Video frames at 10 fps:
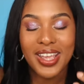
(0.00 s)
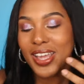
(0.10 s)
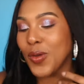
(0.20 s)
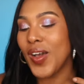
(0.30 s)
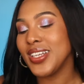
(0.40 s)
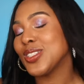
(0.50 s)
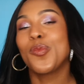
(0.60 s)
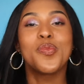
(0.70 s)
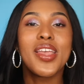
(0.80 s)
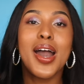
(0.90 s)
it. Anyways,
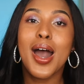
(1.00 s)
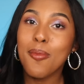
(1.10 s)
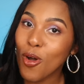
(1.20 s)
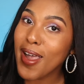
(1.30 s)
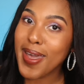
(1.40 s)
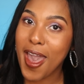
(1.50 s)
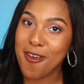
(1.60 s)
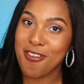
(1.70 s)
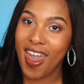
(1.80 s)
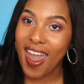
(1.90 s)
Amore
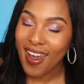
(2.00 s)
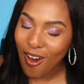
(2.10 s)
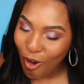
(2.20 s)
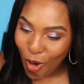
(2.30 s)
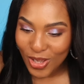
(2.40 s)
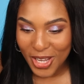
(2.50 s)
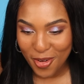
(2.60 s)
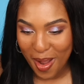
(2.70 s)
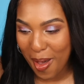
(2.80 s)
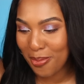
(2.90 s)
Cafe, holy
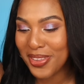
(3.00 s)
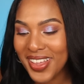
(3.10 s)
crap.